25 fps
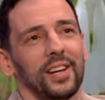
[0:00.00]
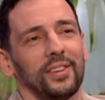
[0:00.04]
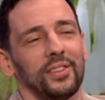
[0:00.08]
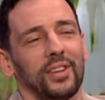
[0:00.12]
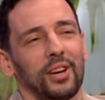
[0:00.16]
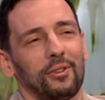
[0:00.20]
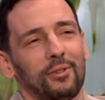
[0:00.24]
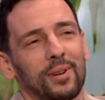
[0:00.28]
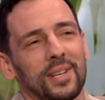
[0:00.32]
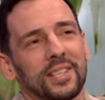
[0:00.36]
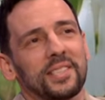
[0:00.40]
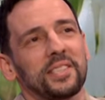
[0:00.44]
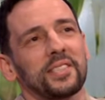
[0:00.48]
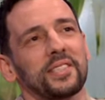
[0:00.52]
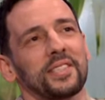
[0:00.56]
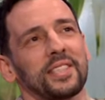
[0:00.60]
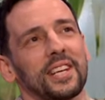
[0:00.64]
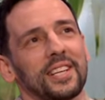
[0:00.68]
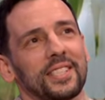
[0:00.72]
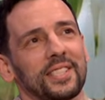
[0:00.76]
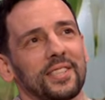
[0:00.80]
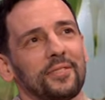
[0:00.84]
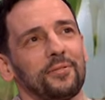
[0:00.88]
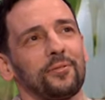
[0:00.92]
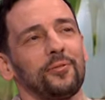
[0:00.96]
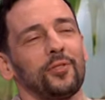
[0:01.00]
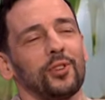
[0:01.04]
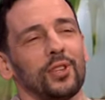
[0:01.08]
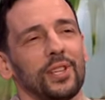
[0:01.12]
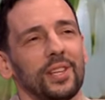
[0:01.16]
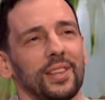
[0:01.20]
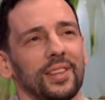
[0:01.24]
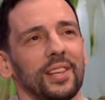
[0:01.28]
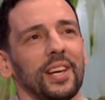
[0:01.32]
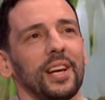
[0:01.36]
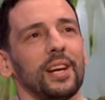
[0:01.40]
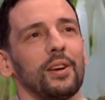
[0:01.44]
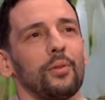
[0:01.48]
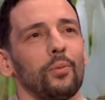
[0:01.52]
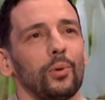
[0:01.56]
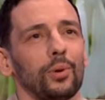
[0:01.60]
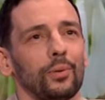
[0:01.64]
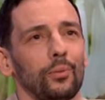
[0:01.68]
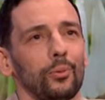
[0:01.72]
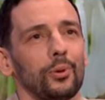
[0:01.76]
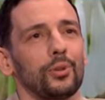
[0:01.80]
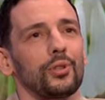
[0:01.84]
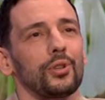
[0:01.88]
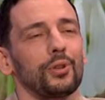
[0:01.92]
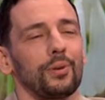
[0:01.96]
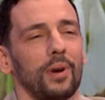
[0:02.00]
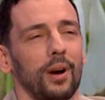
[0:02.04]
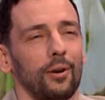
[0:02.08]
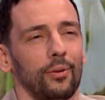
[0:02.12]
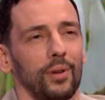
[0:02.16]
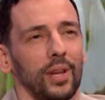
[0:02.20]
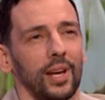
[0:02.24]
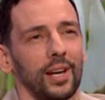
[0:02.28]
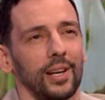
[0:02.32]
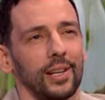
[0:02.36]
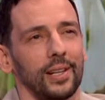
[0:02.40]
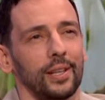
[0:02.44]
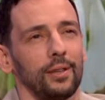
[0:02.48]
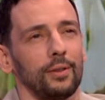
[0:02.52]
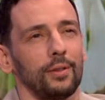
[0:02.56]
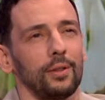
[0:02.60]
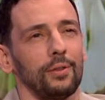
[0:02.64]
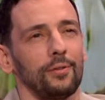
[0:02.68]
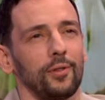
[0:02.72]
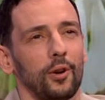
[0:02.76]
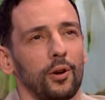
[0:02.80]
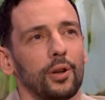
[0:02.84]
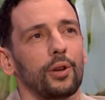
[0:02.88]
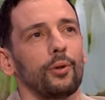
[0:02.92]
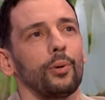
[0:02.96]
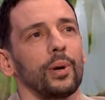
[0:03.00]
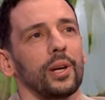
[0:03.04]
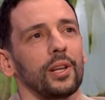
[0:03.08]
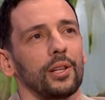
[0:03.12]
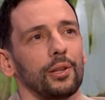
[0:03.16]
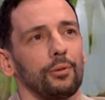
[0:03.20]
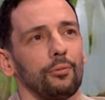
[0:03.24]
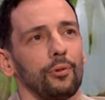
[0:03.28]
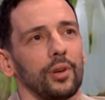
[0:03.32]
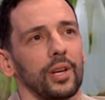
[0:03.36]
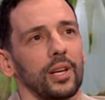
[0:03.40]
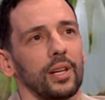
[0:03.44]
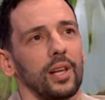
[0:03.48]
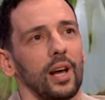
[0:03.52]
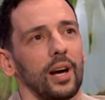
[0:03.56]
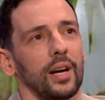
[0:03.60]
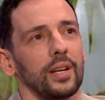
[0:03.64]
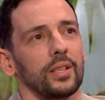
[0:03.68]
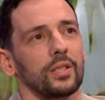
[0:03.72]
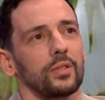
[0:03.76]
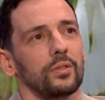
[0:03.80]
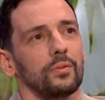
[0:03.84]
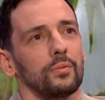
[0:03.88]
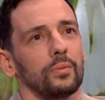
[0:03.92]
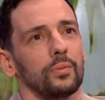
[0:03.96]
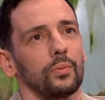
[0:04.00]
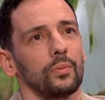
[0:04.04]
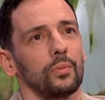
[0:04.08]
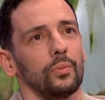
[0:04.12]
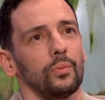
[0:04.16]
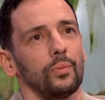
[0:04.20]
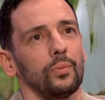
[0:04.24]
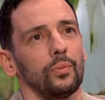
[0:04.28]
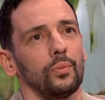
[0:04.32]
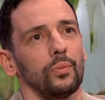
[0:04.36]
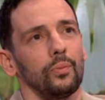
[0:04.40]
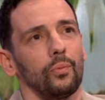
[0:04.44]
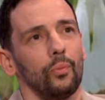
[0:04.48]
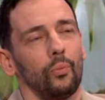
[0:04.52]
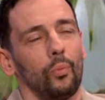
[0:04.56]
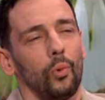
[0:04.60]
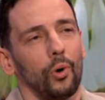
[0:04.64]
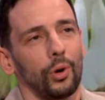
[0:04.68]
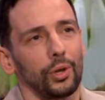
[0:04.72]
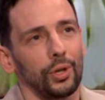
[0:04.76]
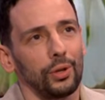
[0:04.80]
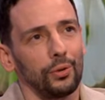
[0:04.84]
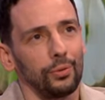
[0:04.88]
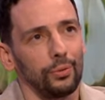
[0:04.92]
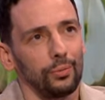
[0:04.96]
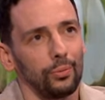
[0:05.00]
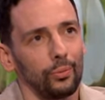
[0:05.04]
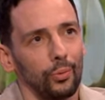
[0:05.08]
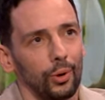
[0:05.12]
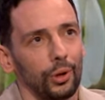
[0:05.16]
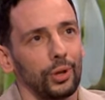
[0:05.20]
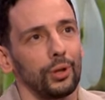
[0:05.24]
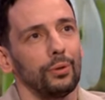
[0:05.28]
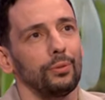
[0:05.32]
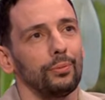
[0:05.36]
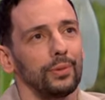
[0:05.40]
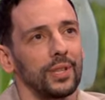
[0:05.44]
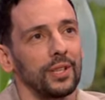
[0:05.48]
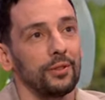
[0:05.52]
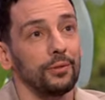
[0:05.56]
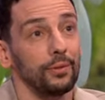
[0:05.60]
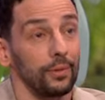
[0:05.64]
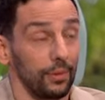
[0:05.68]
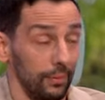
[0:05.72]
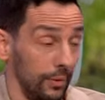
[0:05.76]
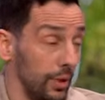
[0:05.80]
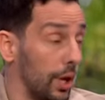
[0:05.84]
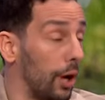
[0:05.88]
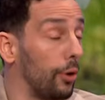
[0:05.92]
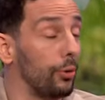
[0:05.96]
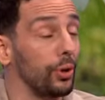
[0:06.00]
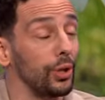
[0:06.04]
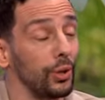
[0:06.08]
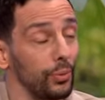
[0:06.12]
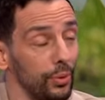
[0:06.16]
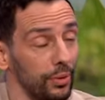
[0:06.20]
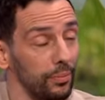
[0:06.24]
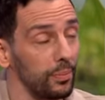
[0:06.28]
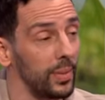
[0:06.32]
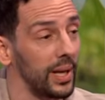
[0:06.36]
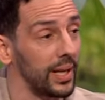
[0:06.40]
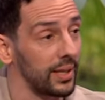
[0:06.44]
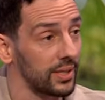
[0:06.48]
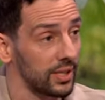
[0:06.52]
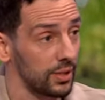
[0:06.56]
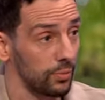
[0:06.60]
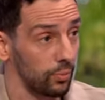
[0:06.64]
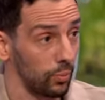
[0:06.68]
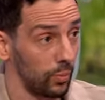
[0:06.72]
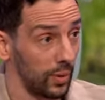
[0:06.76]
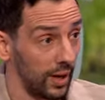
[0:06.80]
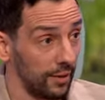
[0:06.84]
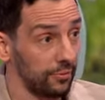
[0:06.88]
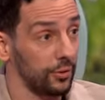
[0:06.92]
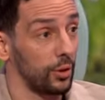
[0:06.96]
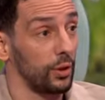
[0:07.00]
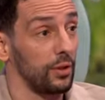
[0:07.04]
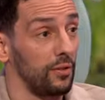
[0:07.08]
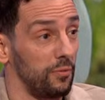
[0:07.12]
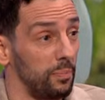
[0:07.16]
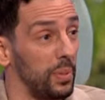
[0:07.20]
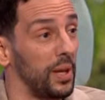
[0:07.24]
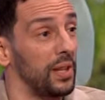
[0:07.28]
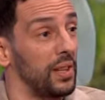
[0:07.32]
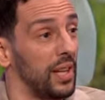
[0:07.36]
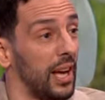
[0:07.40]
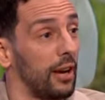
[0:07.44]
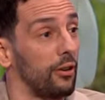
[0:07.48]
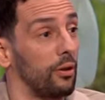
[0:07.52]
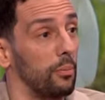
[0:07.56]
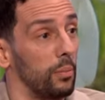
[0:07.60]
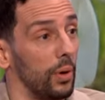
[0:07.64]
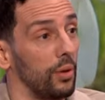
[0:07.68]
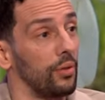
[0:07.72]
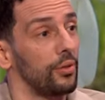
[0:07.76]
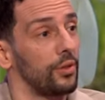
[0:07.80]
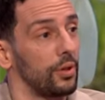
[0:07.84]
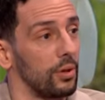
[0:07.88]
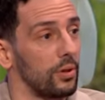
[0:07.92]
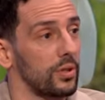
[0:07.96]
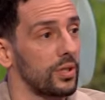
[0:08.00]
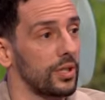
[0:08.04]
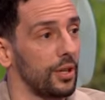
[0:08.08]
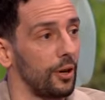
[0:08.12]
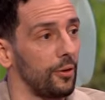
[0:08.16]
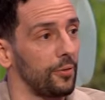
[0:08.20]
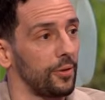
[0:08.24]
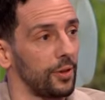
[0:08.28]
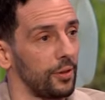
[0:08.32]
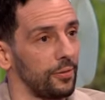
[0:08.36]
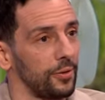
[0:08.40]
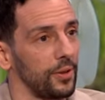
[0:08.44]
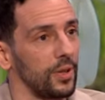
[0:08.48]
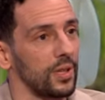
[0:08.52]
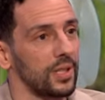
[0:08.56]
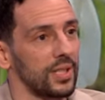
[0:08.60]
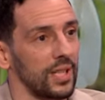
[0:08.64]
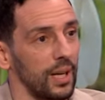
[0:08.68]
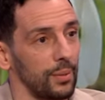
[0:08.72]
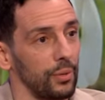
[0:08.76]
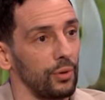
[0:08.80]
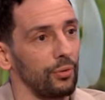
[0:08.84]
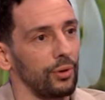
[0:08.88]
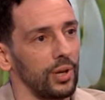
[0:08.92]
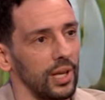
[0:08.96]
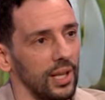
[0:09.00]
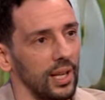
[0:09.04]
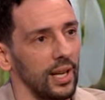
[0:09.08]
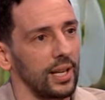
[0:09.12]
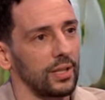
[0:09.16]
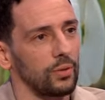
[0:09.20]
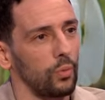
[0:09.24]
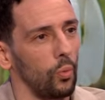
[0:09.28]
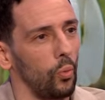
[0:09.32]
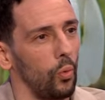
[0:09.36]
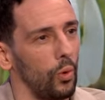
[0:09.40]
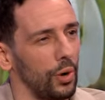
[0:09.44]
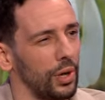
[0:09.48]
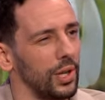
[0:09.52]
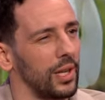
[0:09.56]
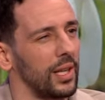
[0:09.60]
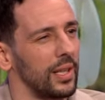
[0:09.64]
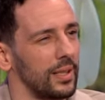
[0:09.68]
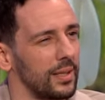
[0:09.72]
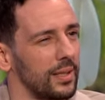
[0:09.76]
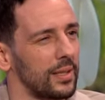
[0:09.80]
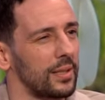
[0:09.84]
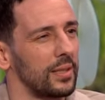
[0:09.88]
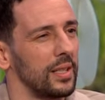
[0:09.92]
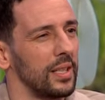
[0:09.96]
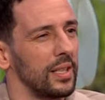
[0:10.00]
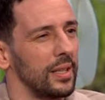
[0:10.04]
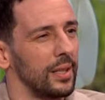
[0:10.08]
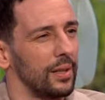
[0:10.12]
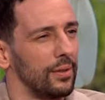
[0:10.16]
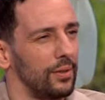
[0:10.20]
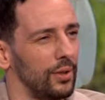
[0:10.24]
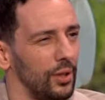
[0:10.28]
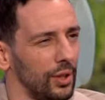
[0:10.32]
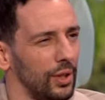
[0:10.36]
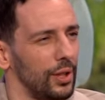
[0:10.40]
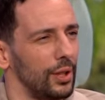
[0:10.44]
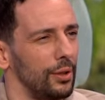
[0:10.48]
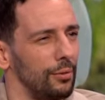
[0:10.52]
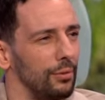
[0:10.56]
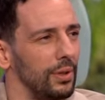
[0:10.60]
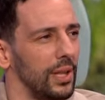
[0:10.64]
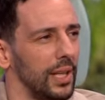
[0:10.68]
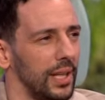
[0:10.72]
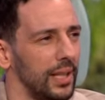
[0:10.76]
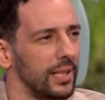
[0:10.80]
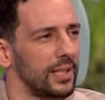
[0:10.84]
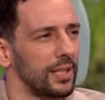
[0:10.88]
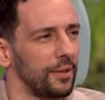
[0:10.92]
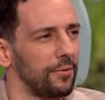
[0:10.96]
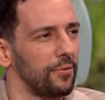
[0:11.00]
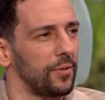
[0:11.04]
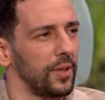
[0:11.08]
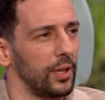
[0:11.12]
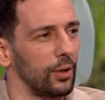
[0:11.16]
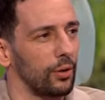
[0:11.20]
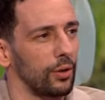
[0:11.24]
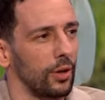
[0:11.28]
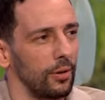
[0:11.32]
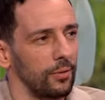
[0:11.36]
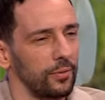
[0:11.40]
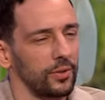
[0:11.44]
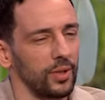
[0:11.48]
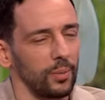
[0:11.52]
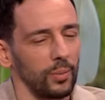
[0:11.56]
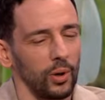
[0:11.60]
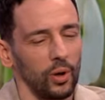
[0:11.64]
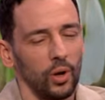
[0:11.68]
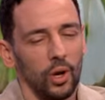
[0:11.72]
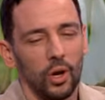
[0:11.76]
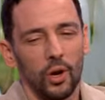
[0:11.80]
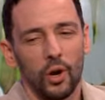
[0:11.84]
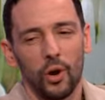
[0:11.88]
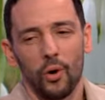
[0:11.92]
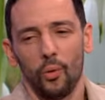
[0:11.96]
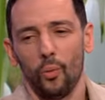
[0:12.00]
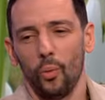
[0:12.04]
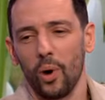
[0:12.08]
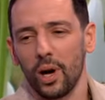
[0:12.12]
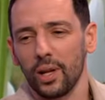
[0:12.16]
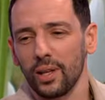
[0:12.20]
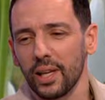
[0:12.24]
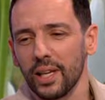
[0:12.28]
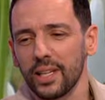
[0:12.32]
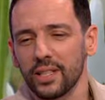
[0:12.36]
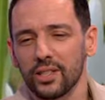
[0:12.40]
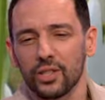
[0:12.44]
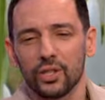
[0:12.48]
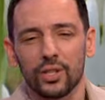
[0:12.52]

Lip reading: There's a funny thing. Once you're out there, you very quickly realise what you didn't know you would miss. After you've been there a month or so for the first time, you realise what it is that you need to feel comfortable. Well, it's